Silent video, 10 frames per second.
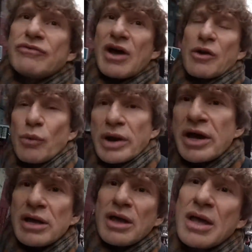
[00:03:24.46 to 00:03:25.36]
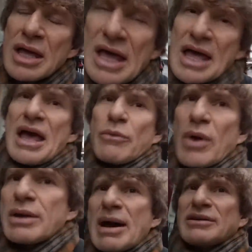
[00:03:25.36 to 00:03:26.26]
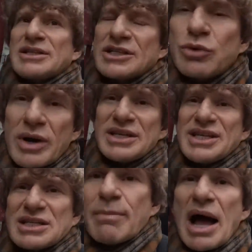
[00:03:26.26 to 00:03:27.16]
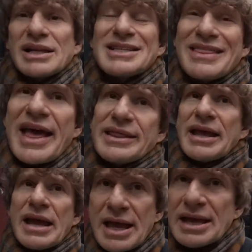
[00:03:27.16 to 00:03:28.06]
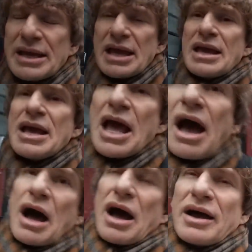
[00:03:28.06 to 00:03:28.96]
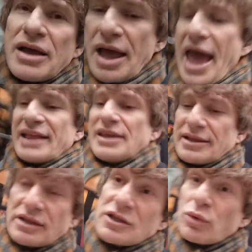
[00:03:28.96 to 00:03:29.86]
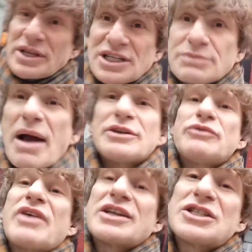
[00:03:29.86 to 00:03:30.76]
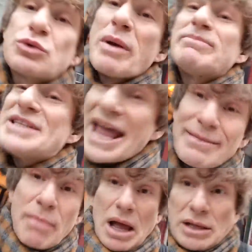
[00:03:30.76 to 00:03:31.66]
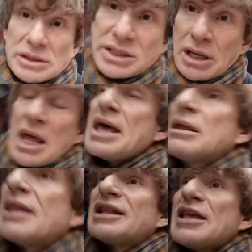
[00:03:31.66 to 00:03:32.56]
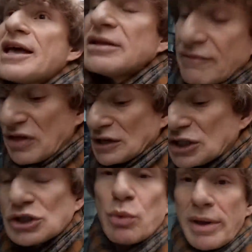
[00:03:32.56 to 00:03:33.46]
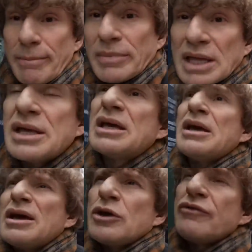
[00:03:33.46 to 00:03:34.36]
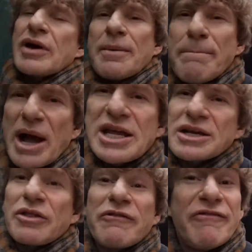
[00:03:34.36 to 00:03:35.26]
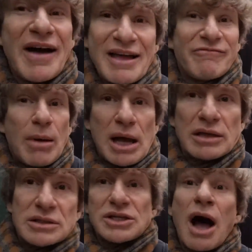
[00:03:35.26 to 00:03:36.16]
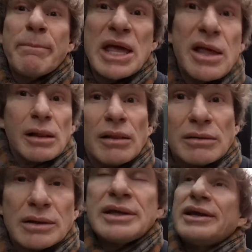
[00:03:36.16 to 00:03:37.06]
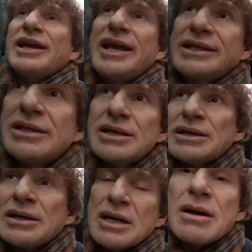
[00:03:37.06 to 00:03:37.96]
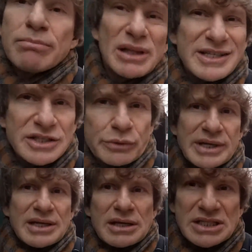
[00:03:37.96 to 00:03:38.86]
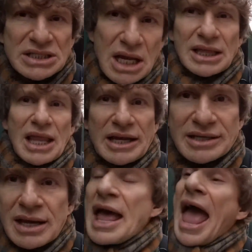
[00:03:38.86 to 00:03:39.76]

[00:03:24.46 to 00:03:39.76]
You've got to run about 26 miles, and then at the end of the 26 miles, you've got to swim 10 miles. Then at the end of the swim, you've got to bike another 5 miles uphill in blistering sunlight.